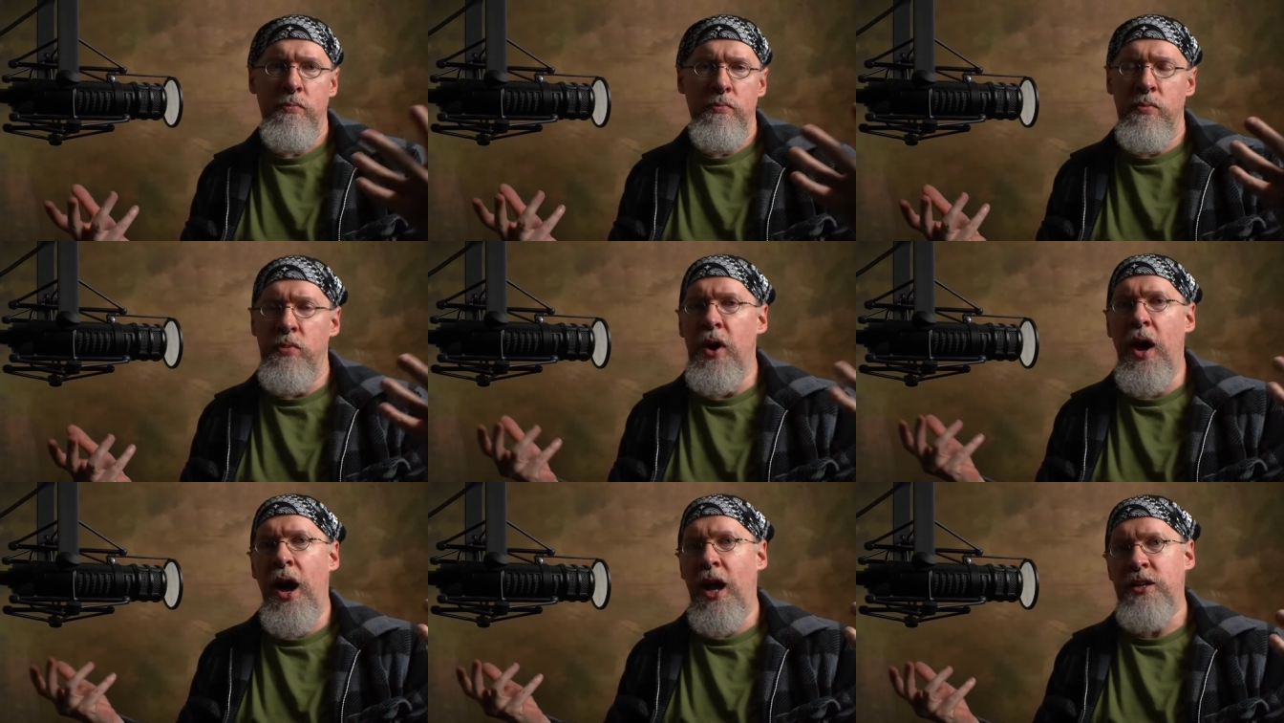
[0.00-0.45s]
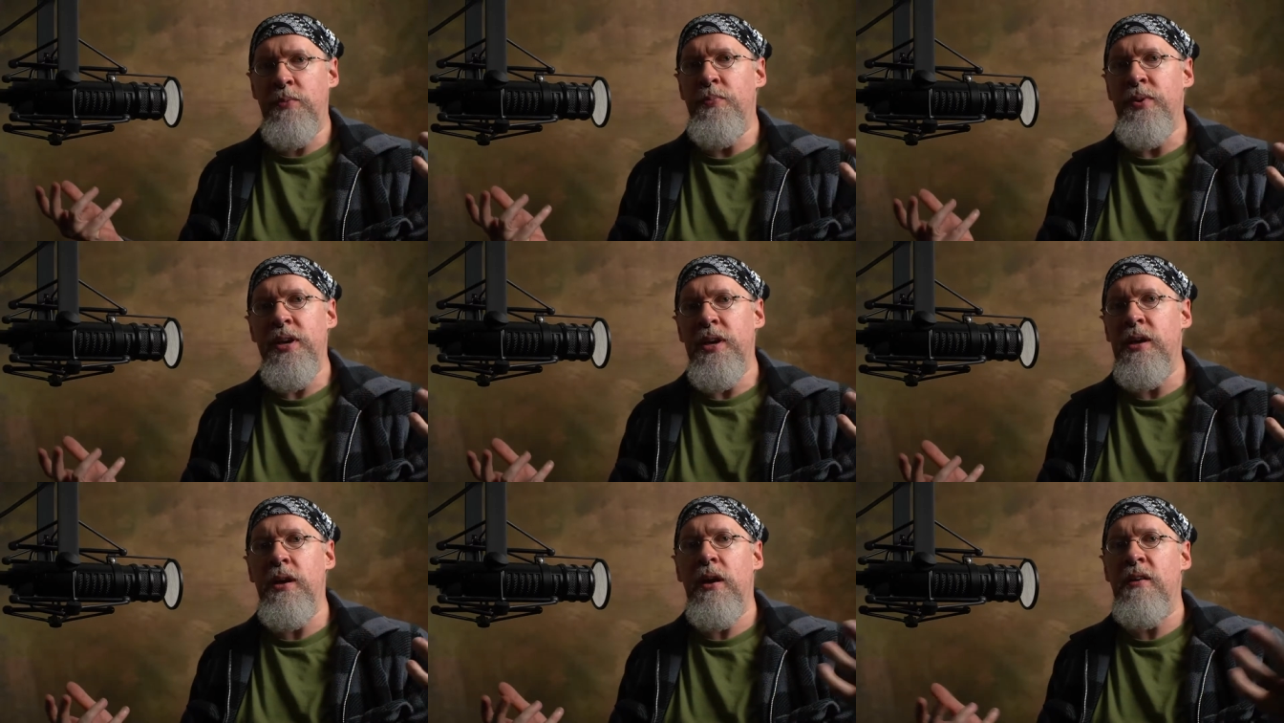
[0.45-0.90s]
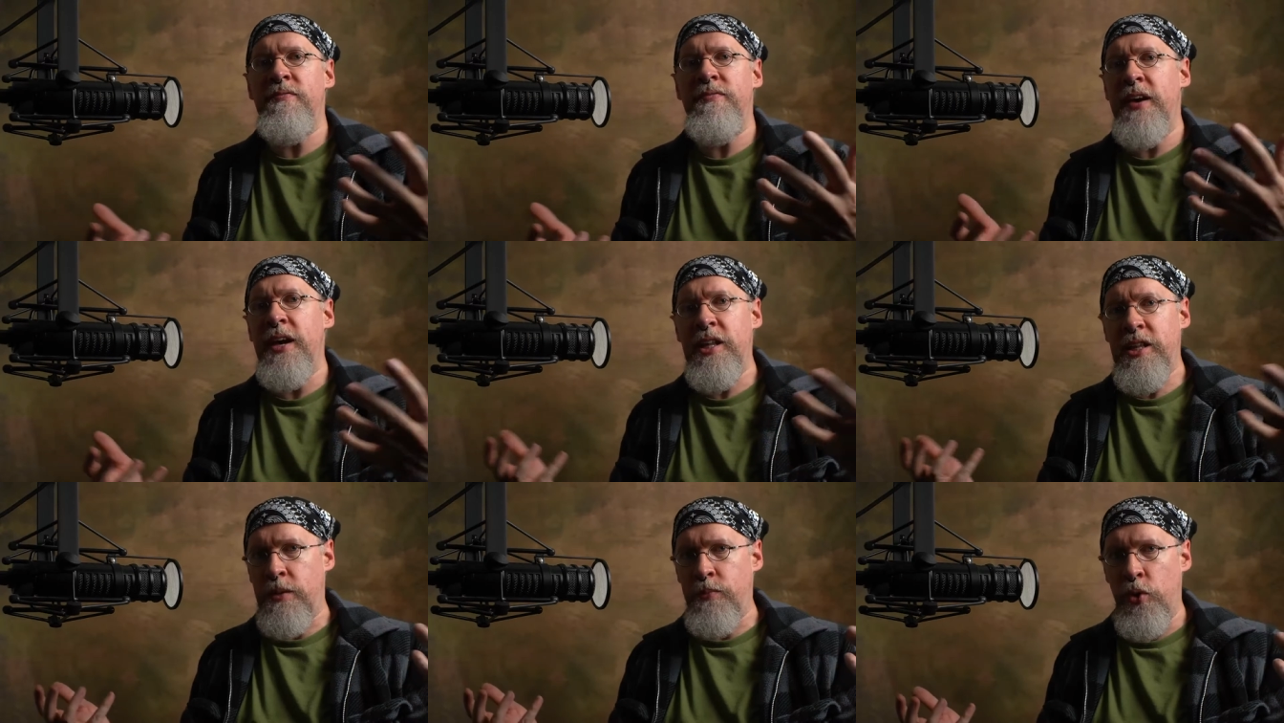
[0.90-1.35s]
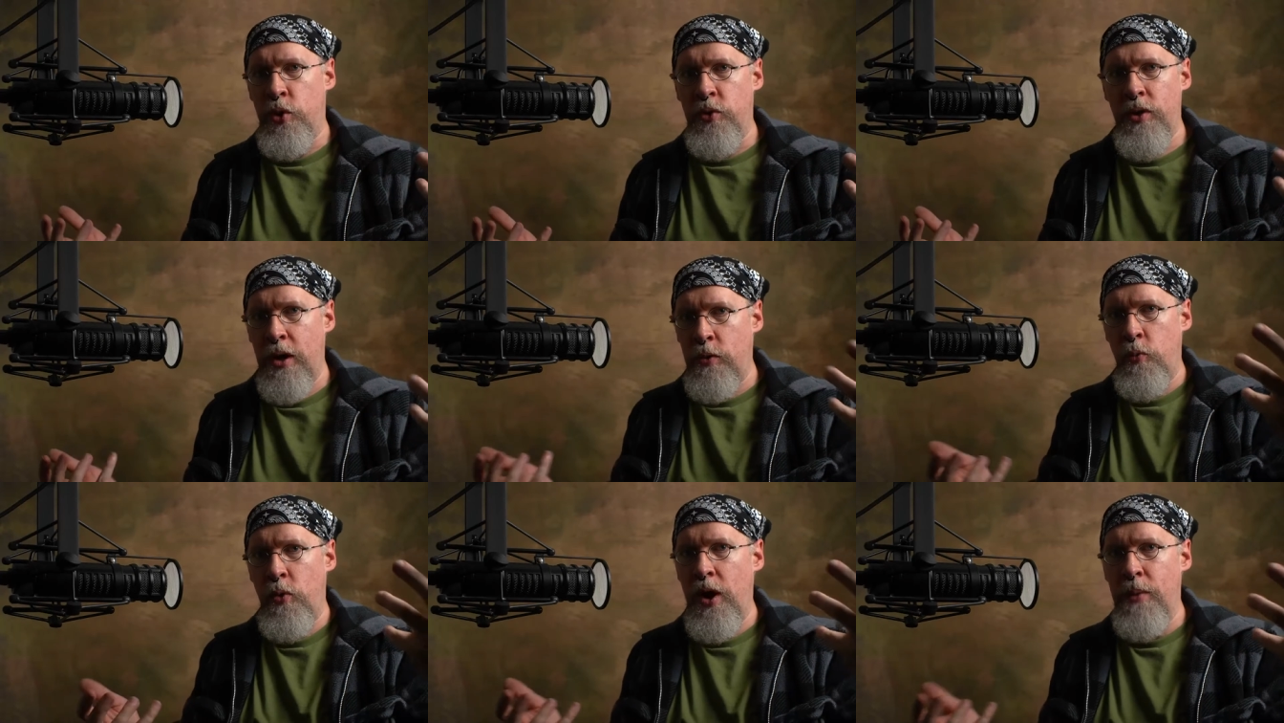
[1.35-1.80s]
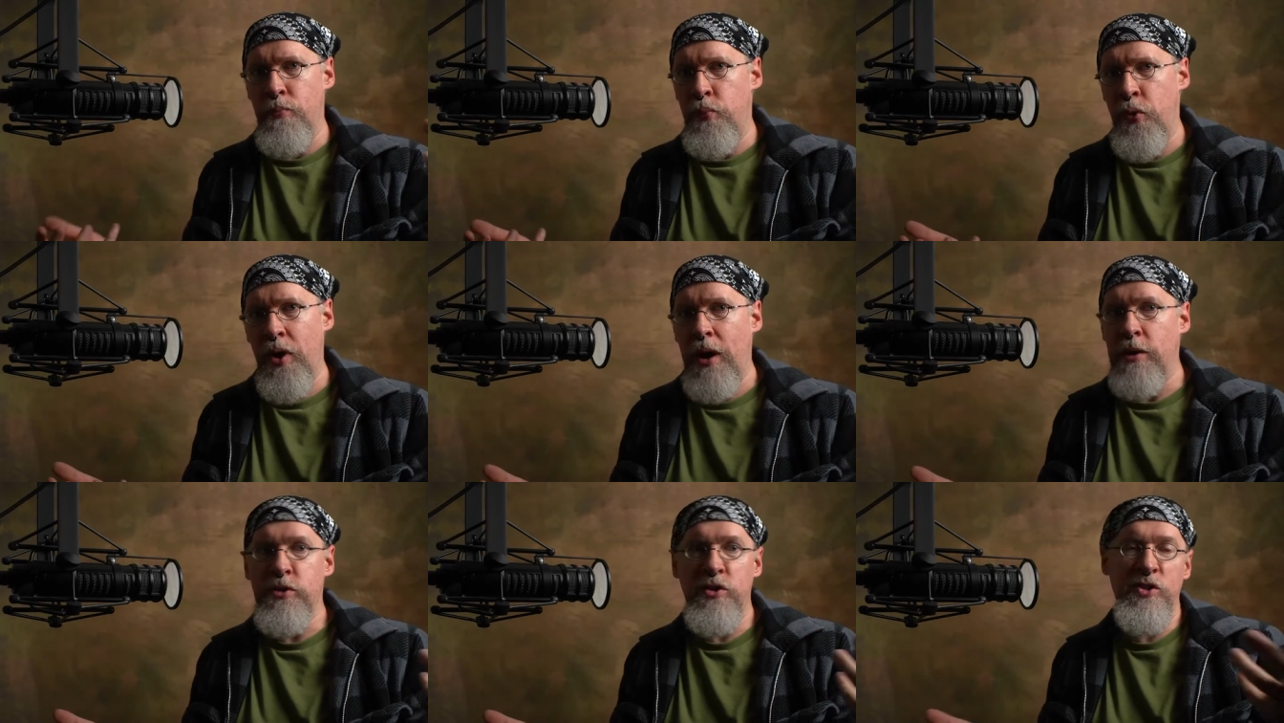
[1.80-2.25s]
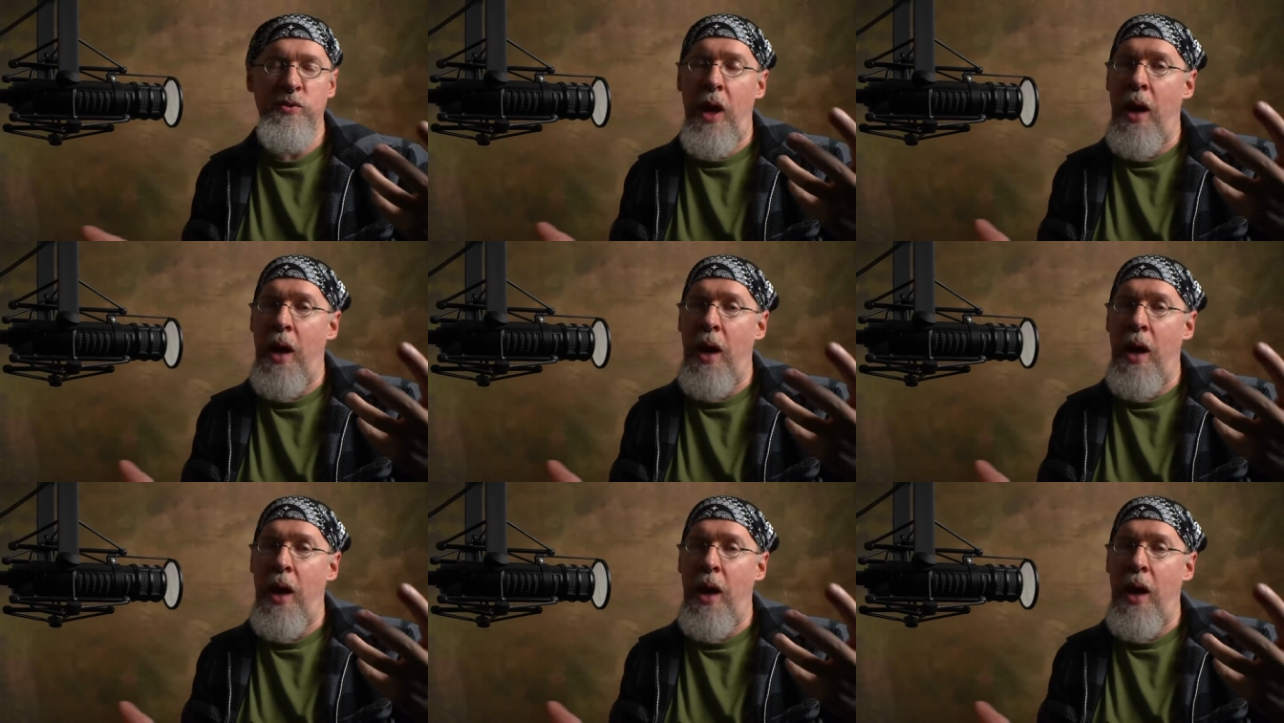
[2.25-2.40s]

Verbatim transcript: not be available on web browsers.